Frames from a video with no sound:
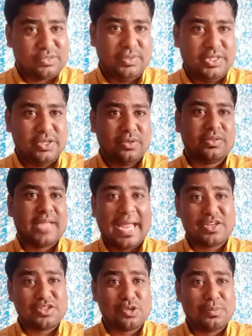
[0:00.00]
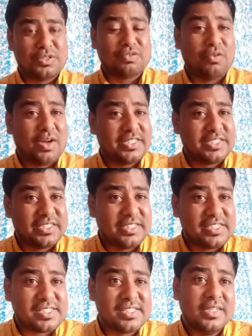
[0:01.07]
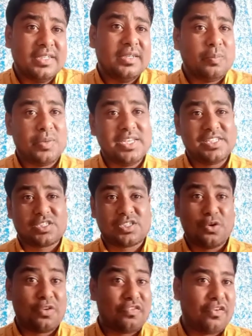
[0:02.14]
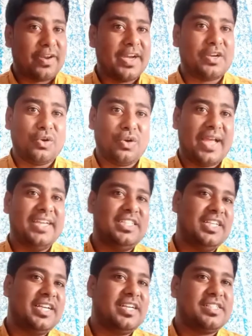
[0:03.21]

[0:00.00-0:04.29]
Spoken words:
video. Thank you so much for watching this. Please don't forget to like, share and